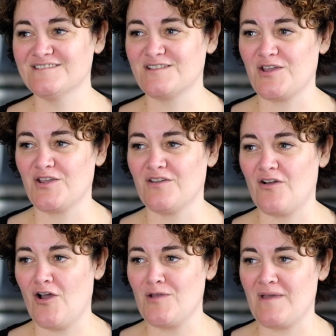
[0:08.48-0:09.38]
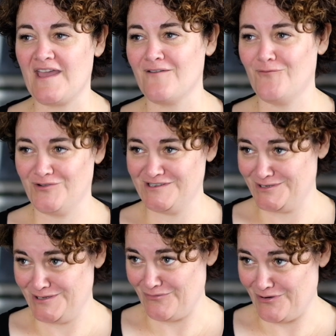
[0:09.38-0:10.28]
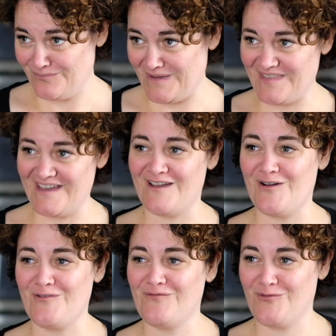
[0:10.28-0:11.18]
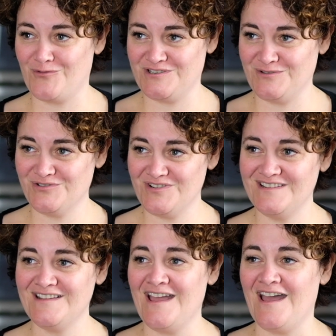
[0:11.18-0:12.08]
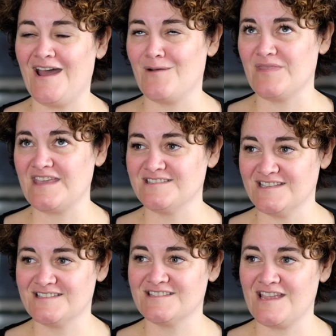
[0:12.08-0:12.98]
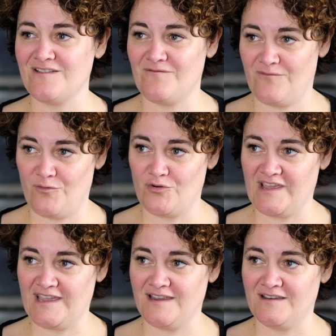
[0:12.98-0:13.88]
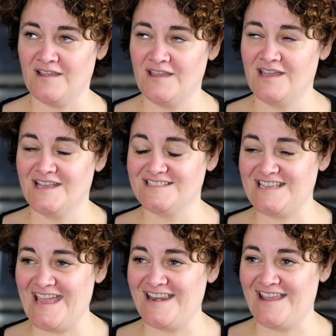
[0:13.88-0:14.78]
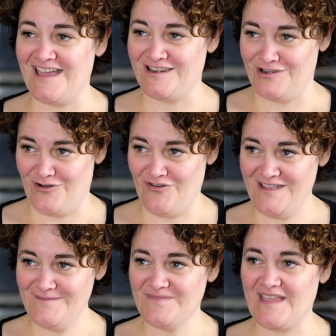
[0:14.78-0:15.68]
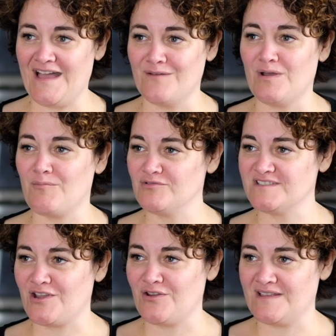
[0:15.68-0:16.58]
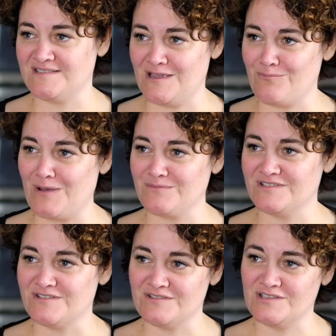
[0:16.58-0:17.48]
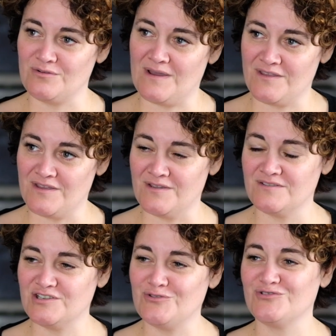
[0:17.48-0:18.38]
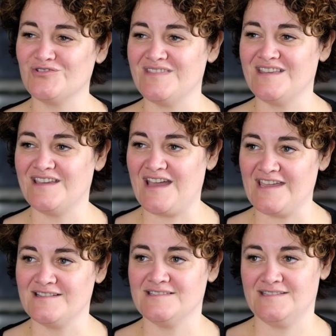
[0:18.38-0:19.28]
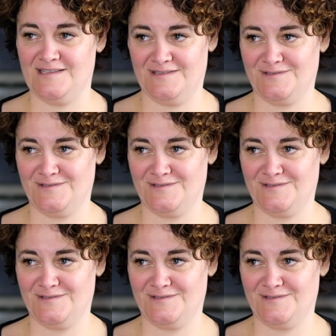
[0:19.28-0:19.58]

so I'm a 42-year-old mother of 4 children. They're 16, 14, 10 and 9. I'm also a stepmum to 2 other children that are 8 and 6.